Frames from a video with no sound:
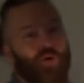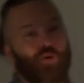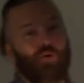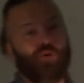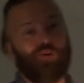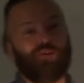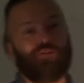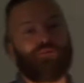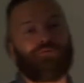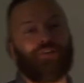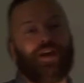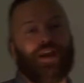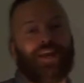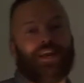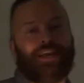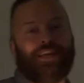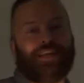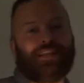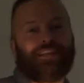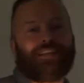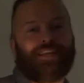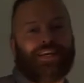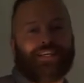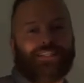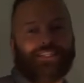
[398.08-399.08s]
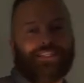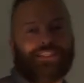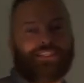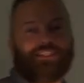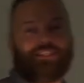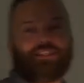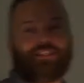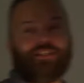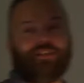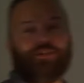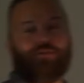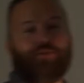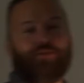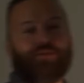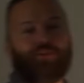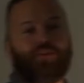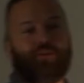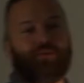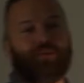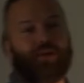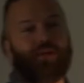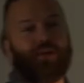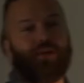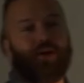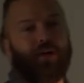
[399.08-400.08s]
old way tests used
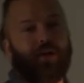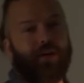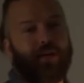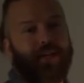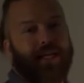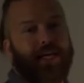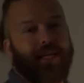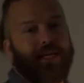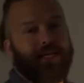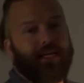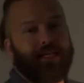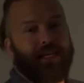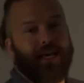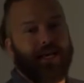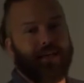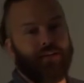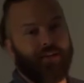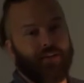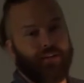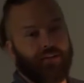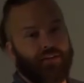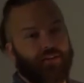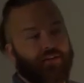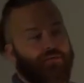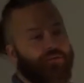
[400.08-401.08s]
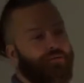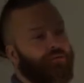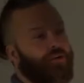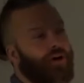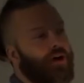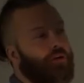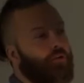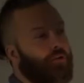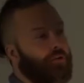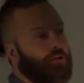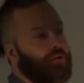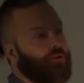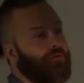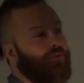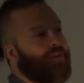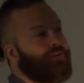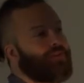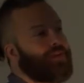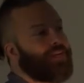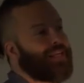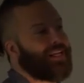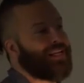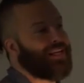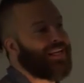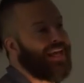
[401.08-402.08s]
to be done in GEGL. Also when
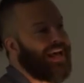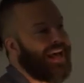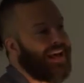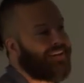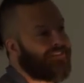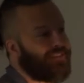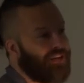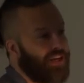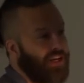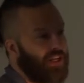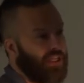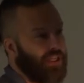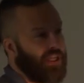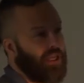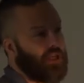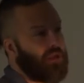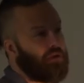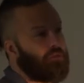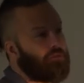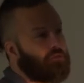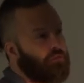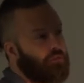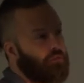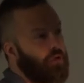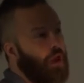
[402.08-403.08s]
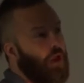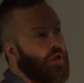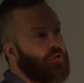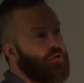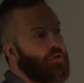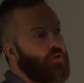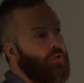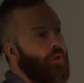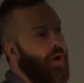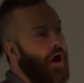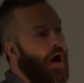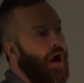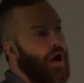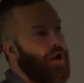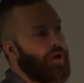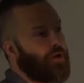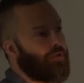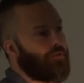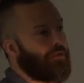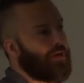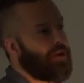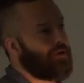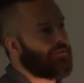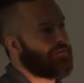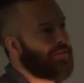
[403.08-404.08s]
we didn't have kind of a UI
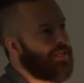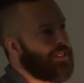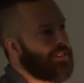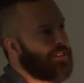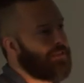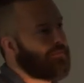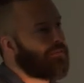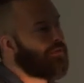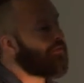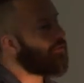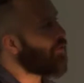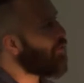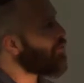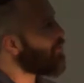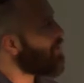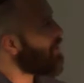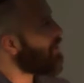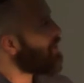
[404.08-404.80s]
or way of testing. We wrote